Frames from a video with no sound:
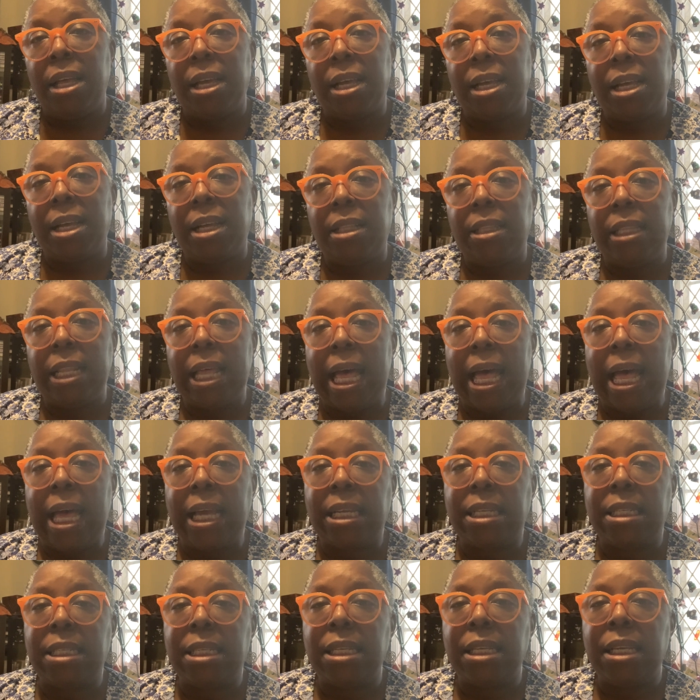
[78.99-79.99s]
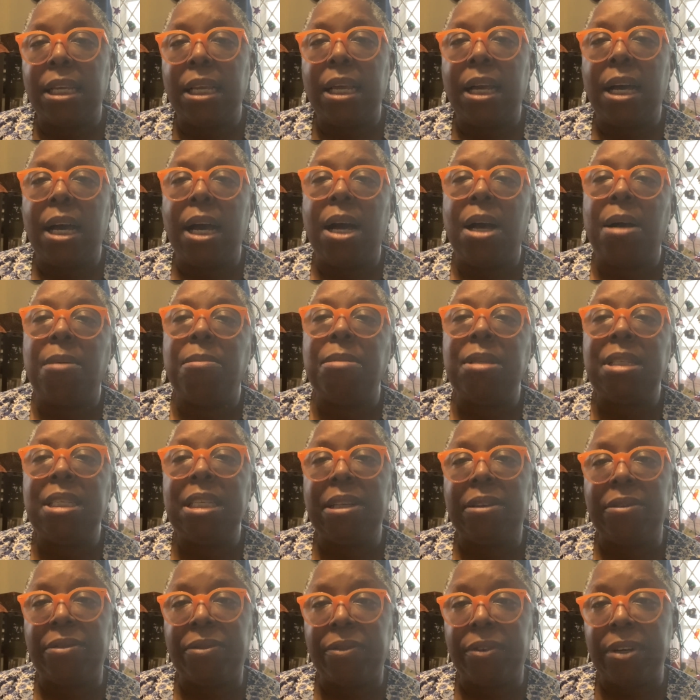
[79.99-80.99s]
collect
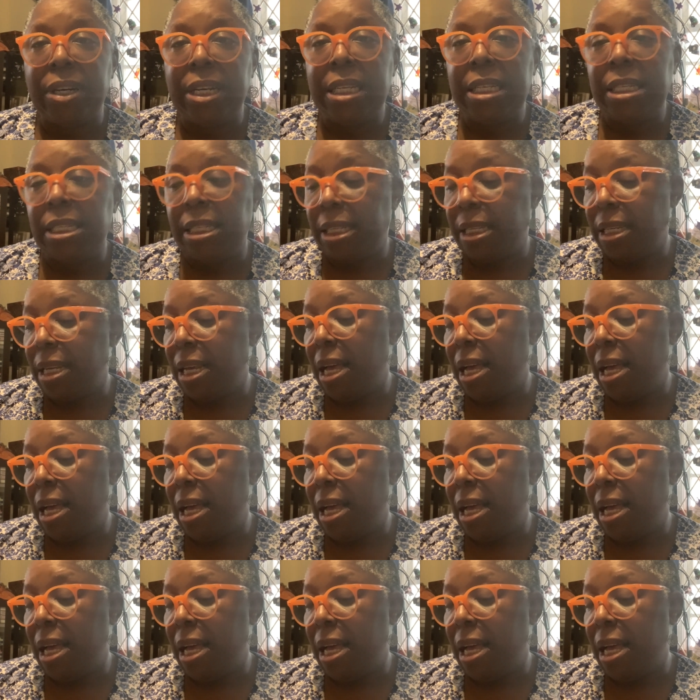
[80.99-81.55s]
different